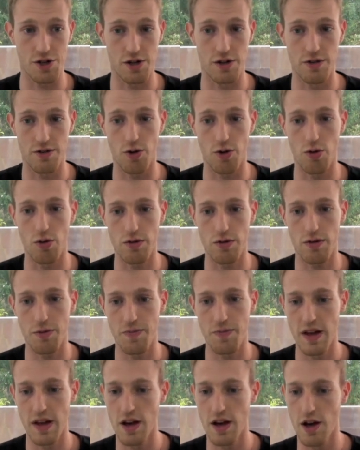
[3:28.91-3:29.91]
is called.
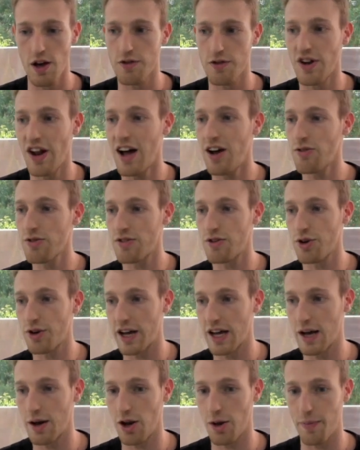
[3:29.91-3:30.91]
So now it's
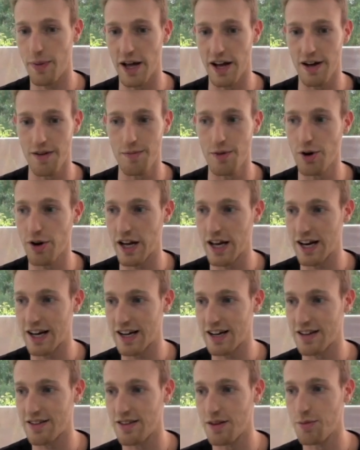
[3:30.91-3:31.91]
looking a lot better, looking like
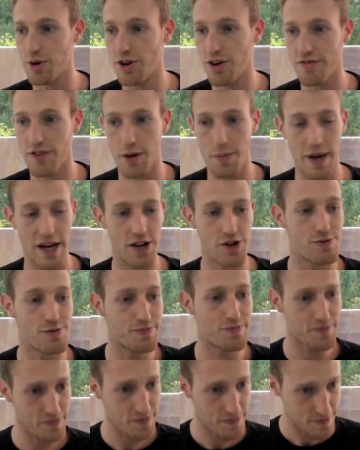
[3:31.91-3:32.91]
it's in the middle of our page.
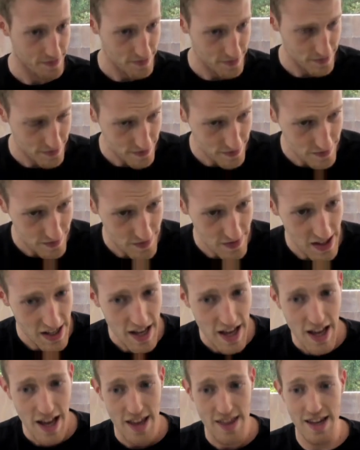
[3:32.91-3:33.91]

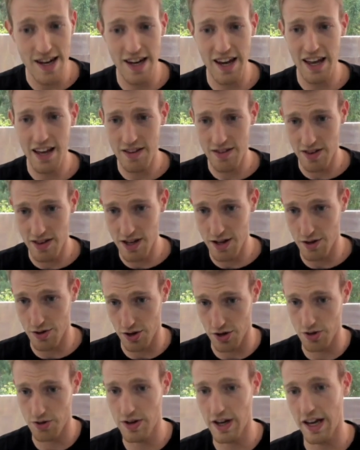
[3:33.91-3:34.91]
The next thing,
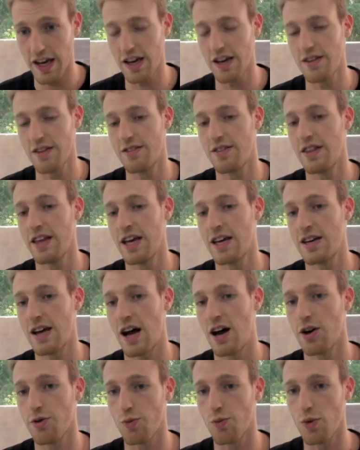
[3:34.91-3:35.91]
though, is that
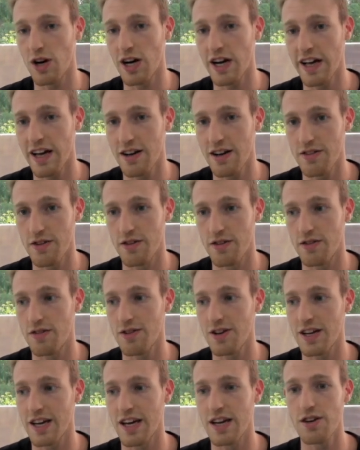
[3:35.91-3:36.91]
our y-axis is
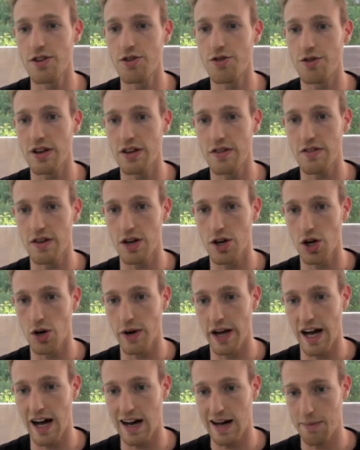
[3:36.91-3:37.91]
still increasing
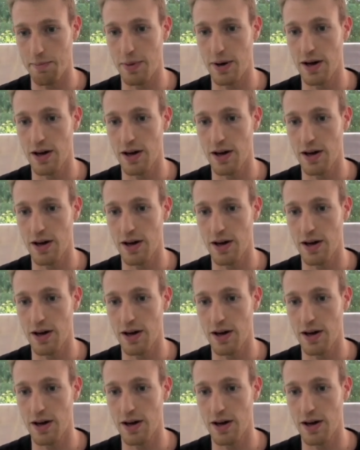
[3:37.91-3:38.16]
going up,